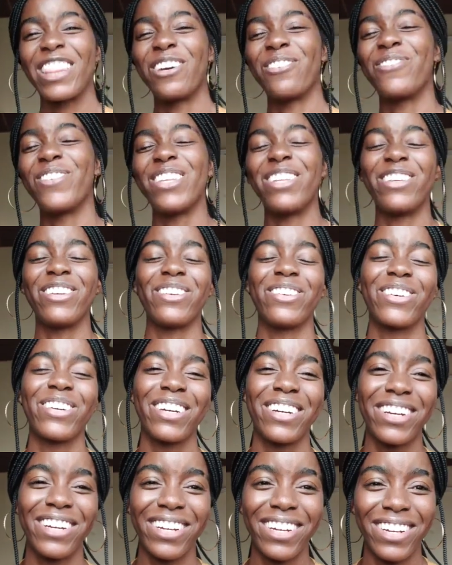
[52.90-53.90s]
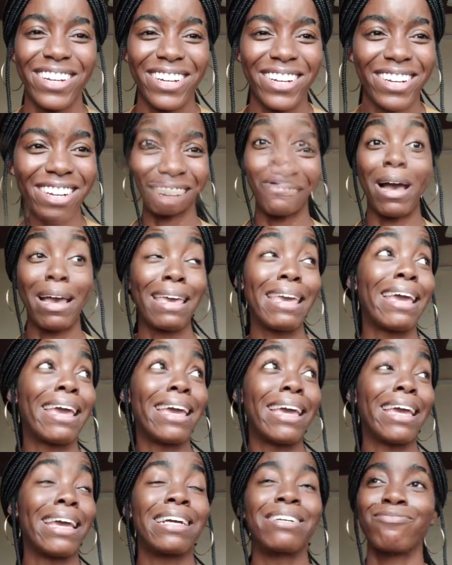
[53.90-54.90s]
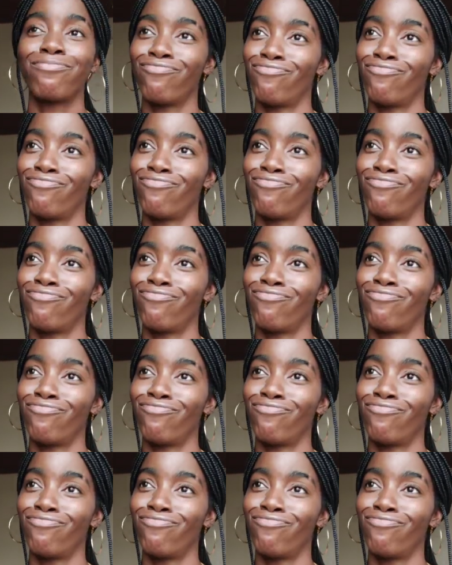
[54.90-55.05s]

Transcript: the video. Come out here.